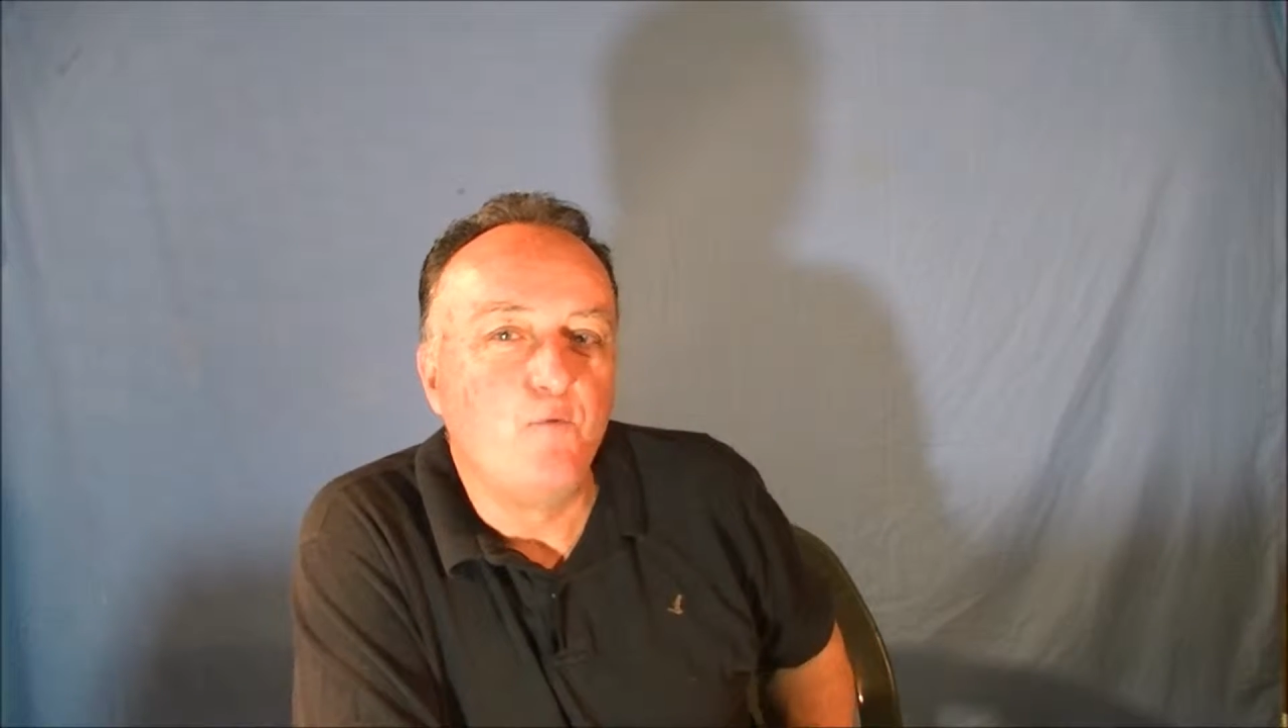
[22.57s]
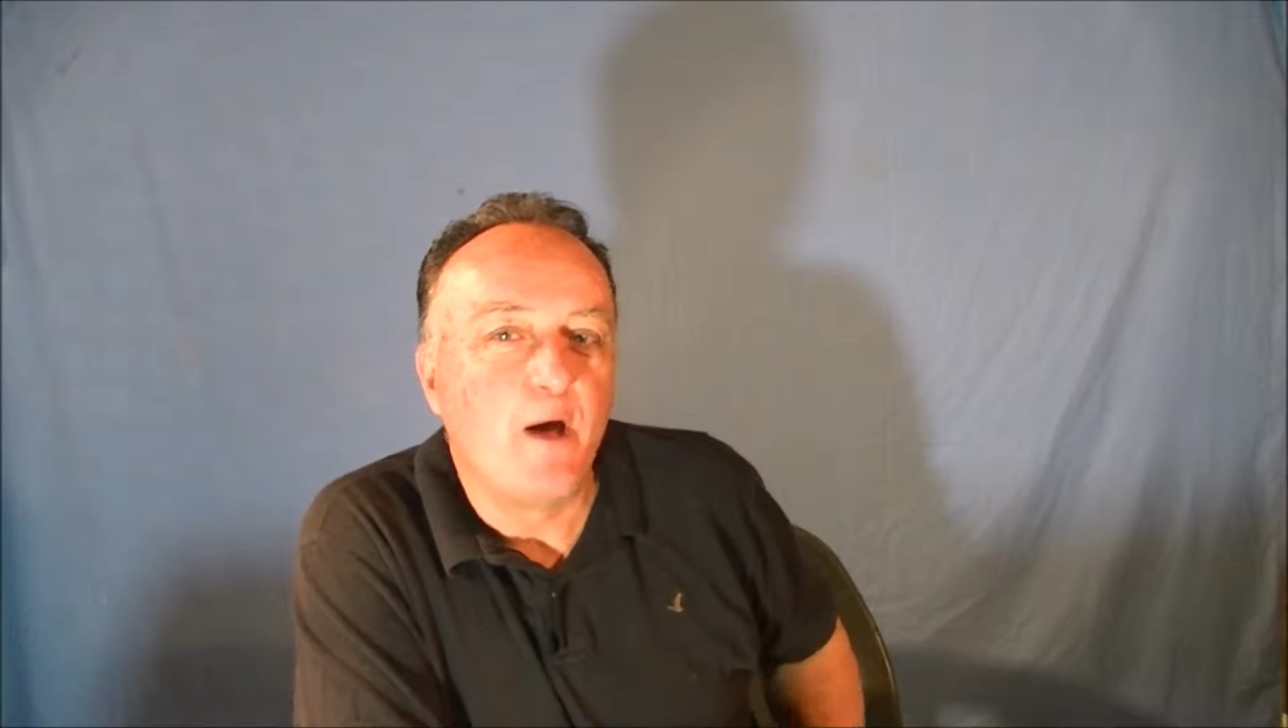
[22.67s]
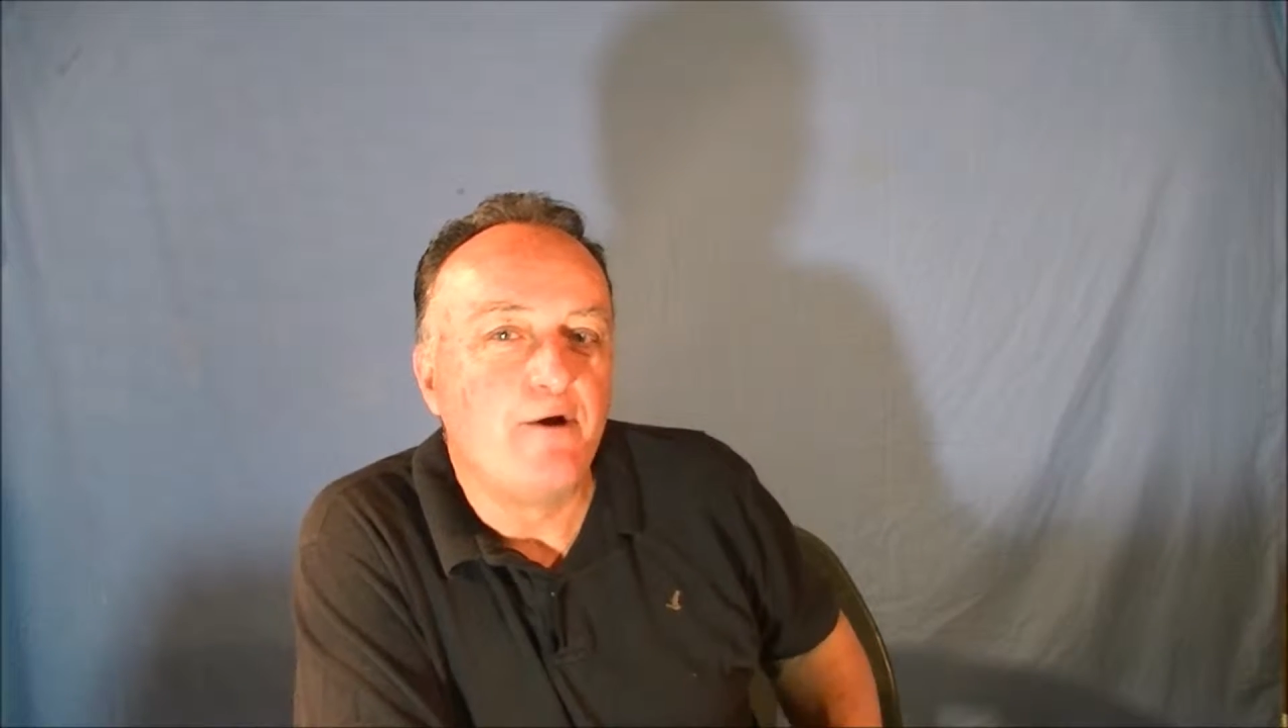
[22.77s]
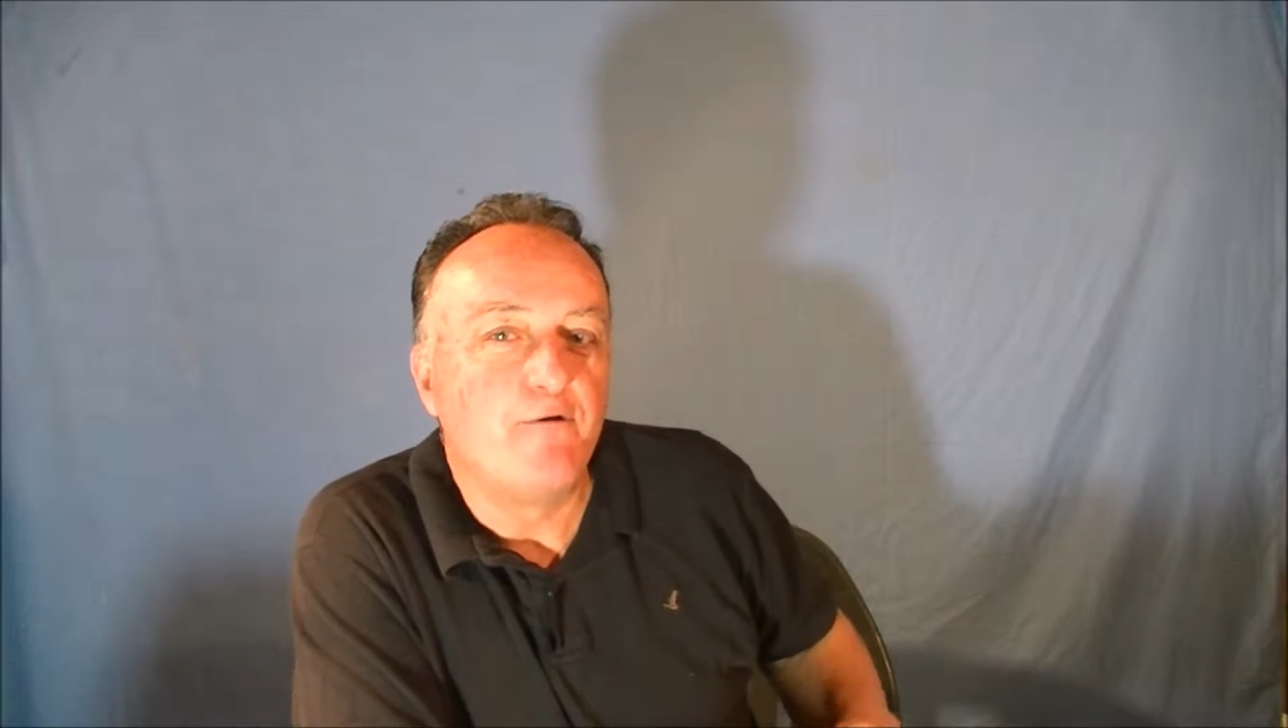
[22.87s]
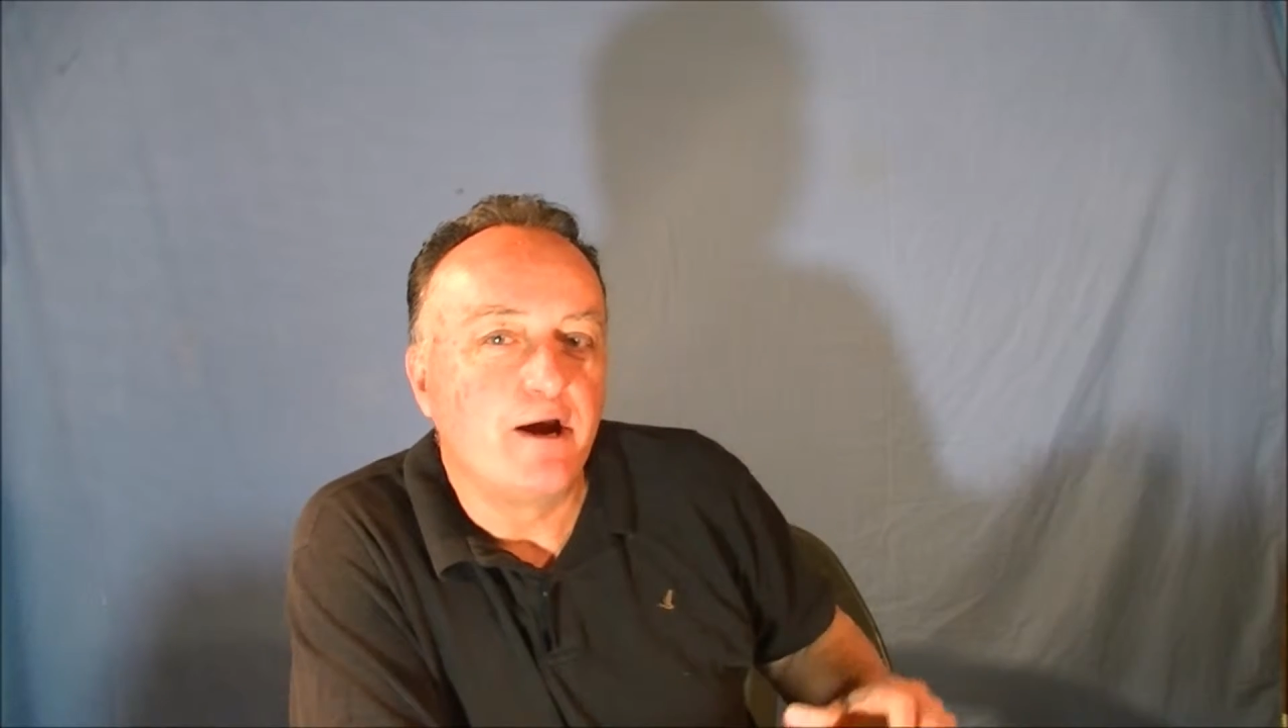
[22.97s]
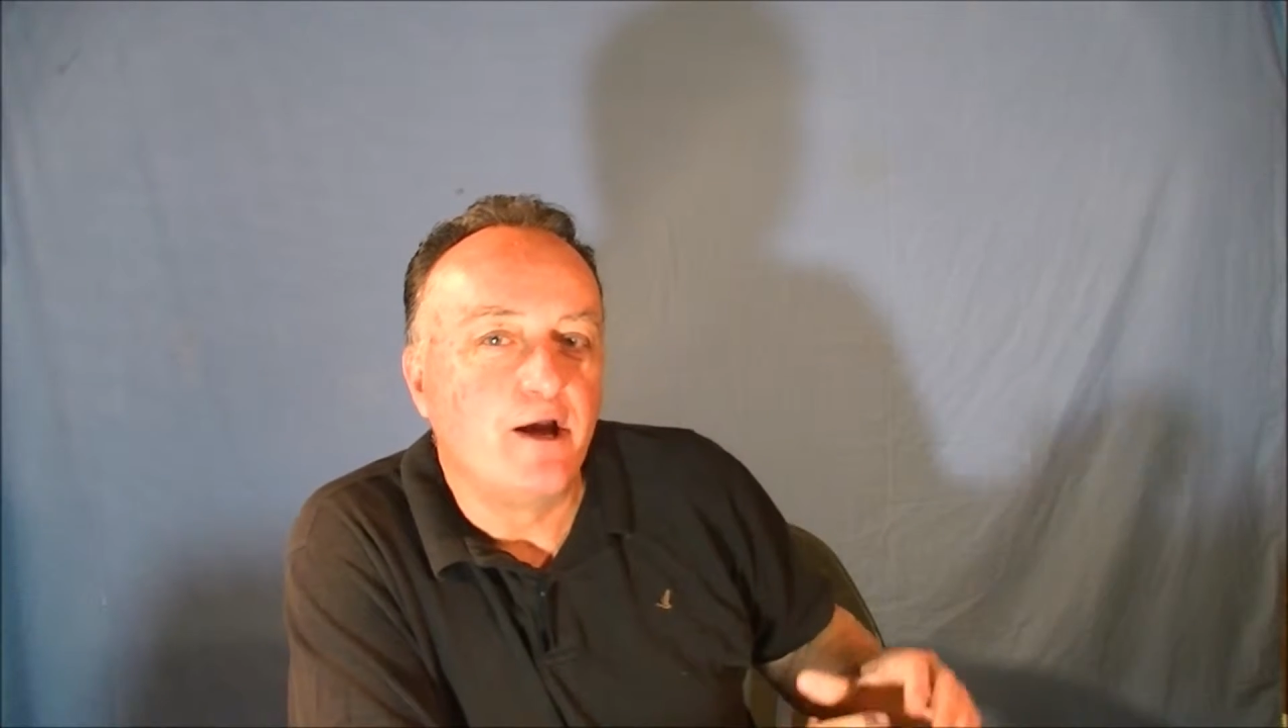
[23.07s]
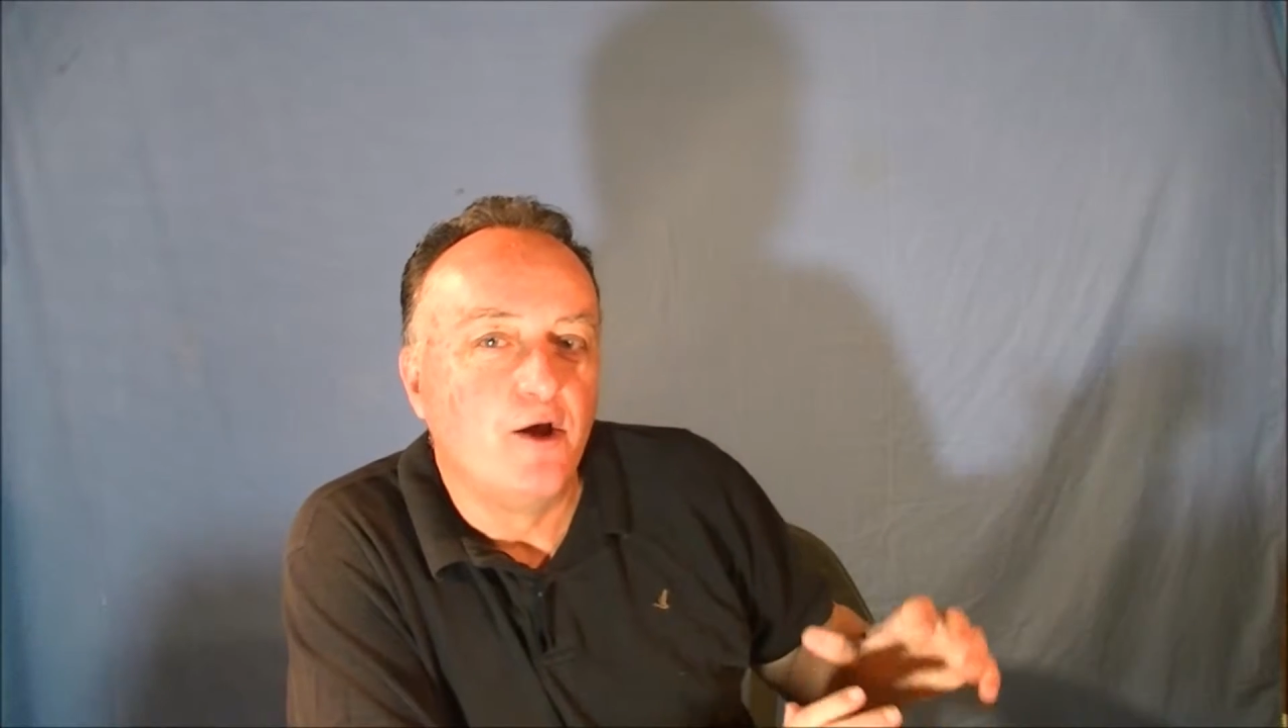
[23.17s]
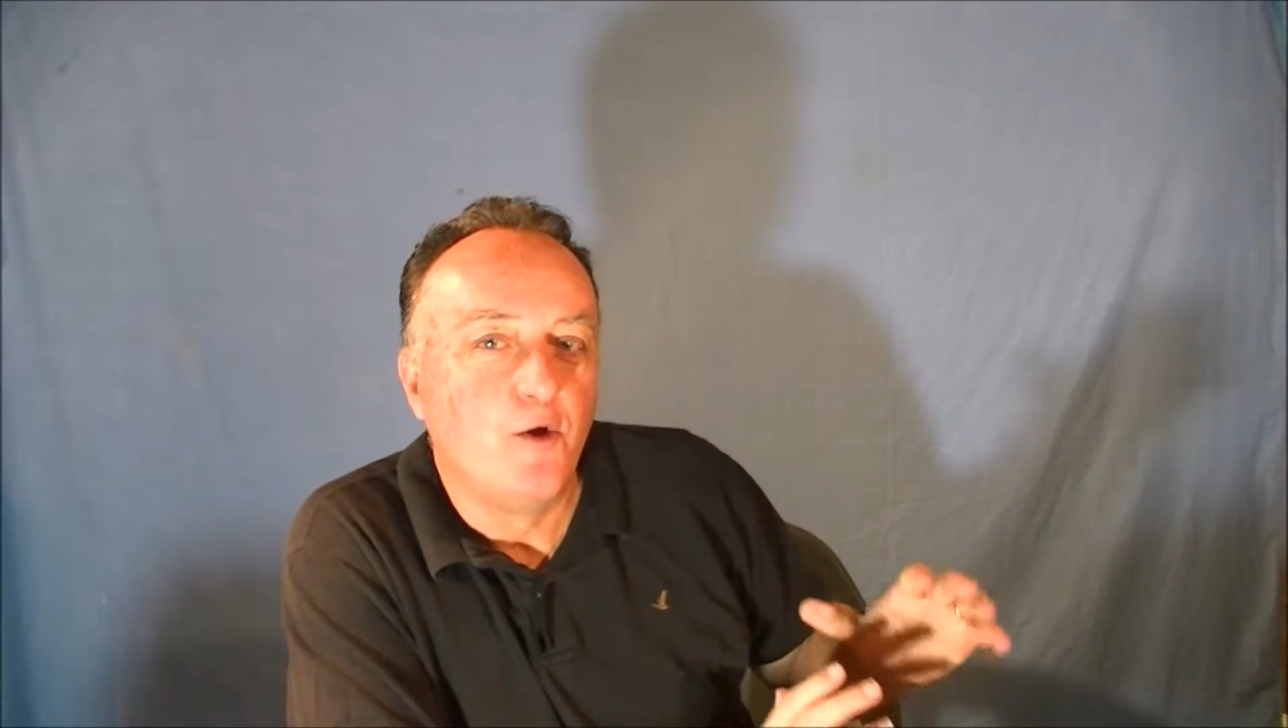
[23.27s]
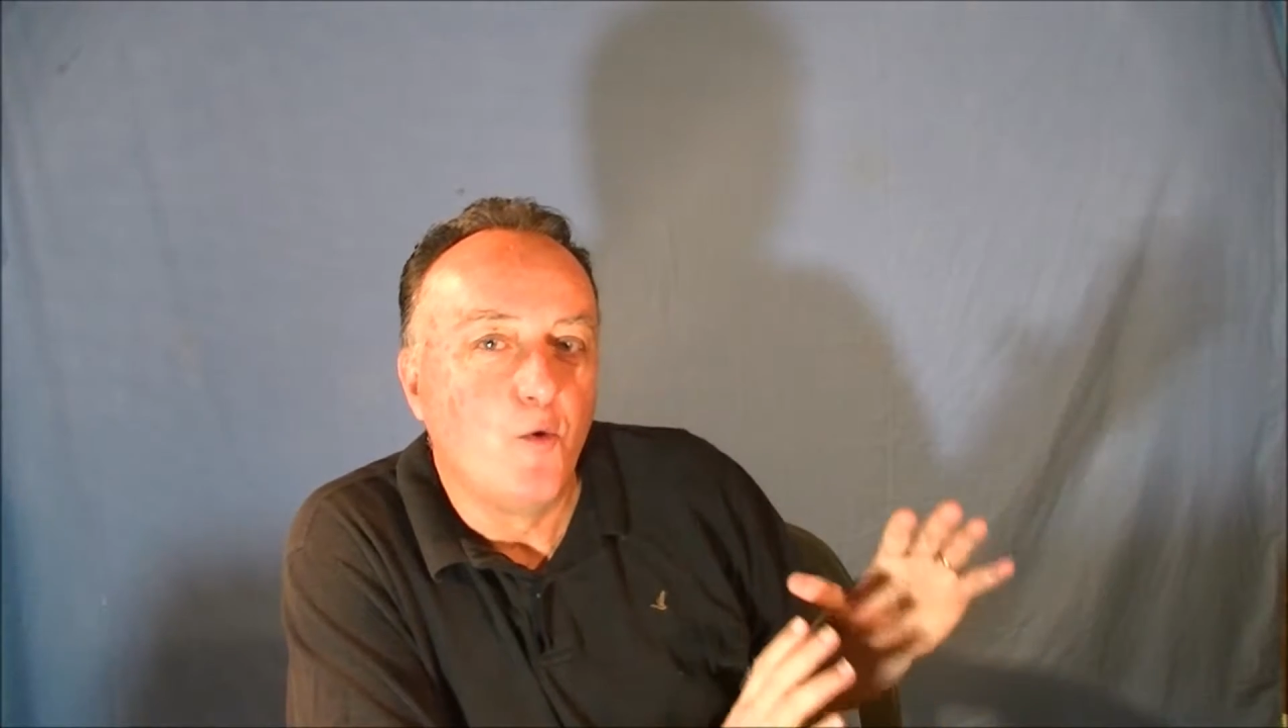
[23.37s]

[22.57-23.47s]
wondering,